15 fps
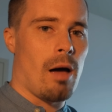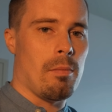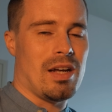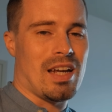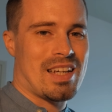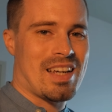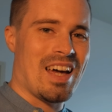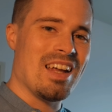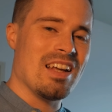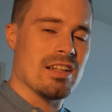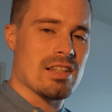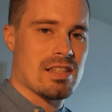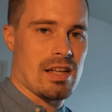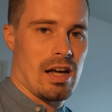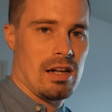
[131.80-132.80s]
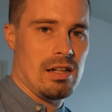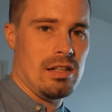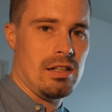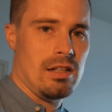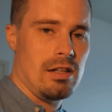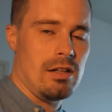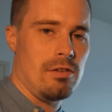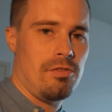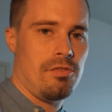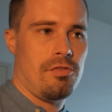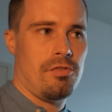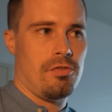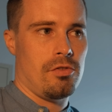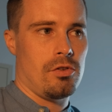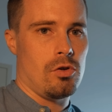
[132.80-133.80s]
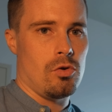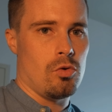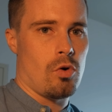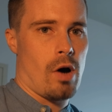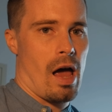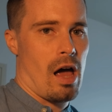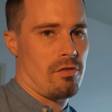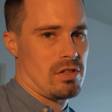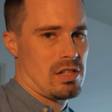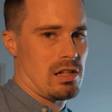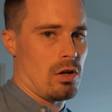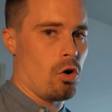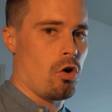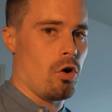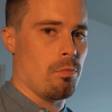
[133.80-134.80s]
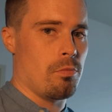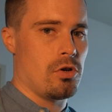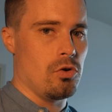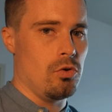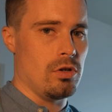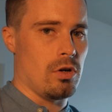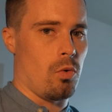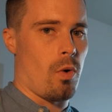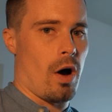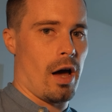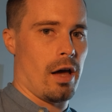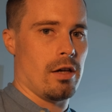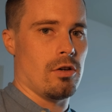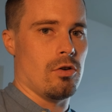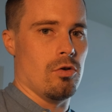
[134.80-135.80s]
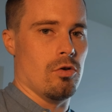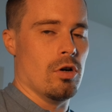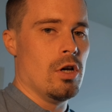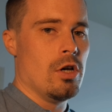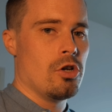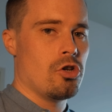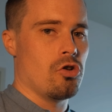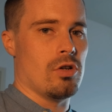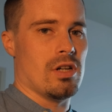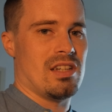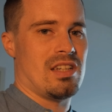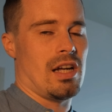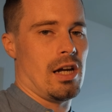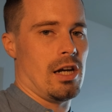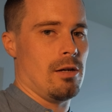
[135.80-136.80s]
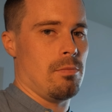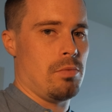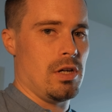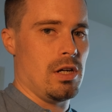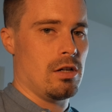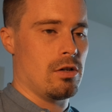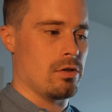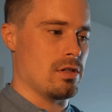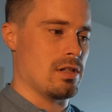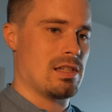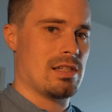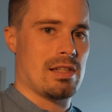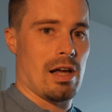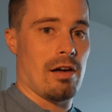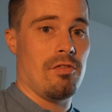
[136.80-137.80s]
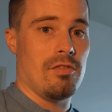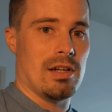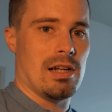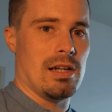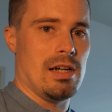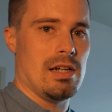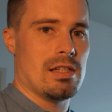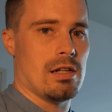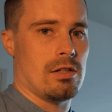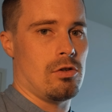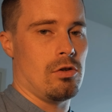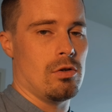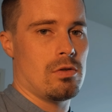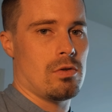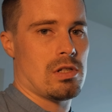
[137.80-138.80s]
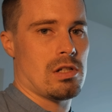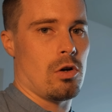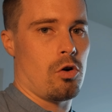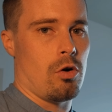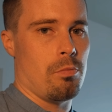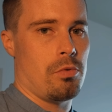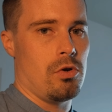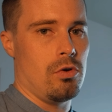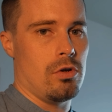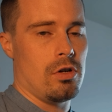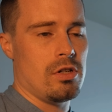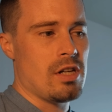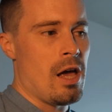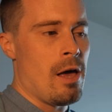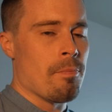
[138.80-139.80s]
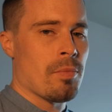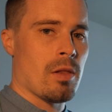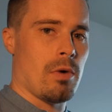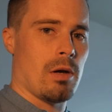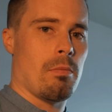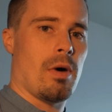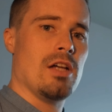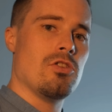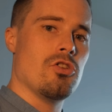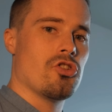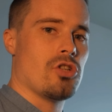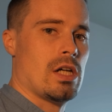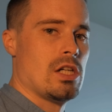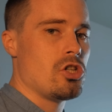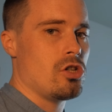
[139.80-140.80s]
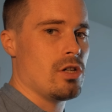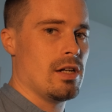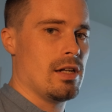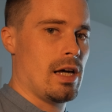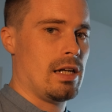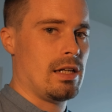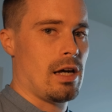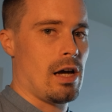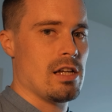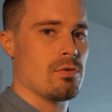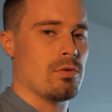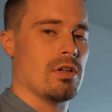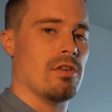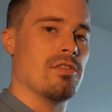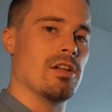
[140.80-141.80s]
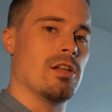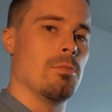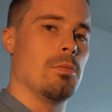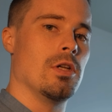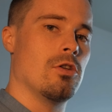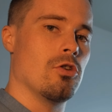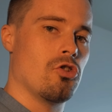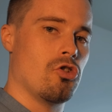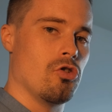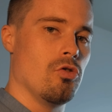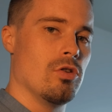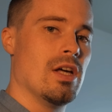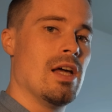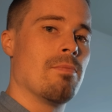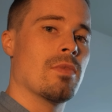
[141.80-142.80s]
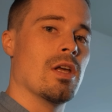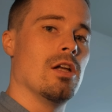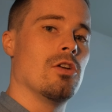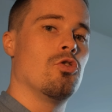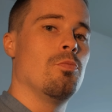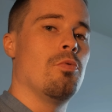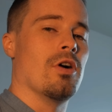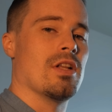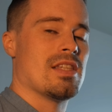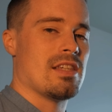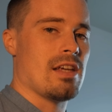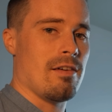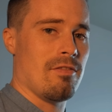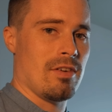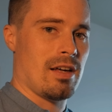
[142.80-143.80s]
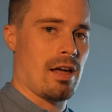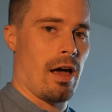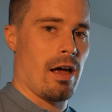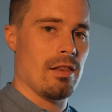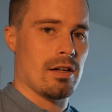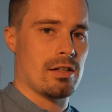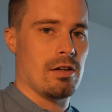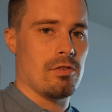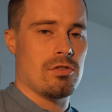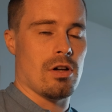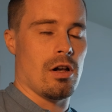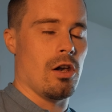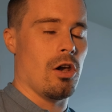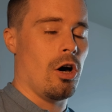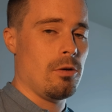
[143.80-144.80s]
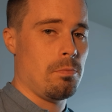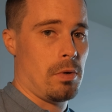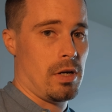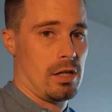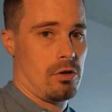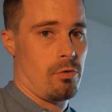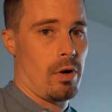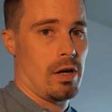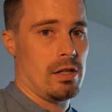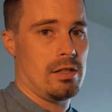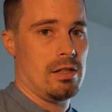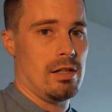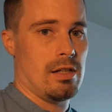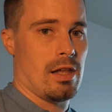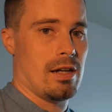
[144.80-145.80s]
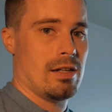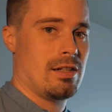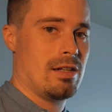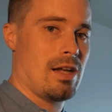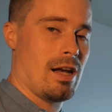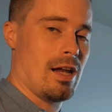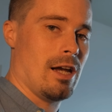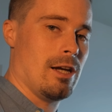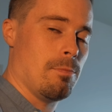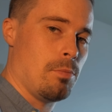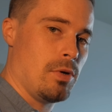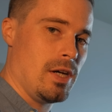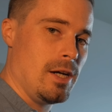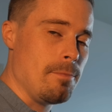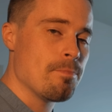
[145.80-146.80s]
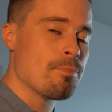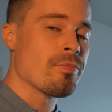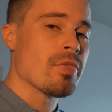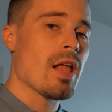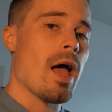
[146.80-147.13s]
I mean, I can understand it if you have a slow computer why you shoot in 1080p, because it's definitely easier to use for slow computers. But my suggestion in that case would definitely be to shoot in 2.7K. That gives you a lot better quality than 1080p.